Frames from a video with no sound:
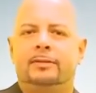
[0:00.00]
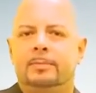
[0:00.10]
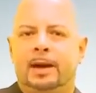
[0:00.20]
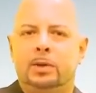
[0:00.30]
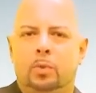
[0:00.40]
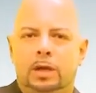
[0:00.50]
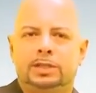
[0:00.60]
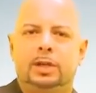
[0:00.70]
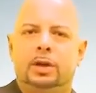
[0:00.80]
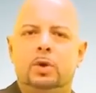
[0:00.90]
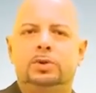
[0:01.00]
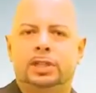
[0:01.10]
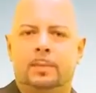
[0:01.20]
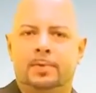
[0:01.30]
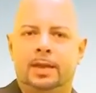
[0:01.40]
Everybody wants to know
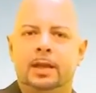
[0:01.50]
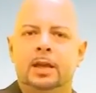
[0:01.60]
something.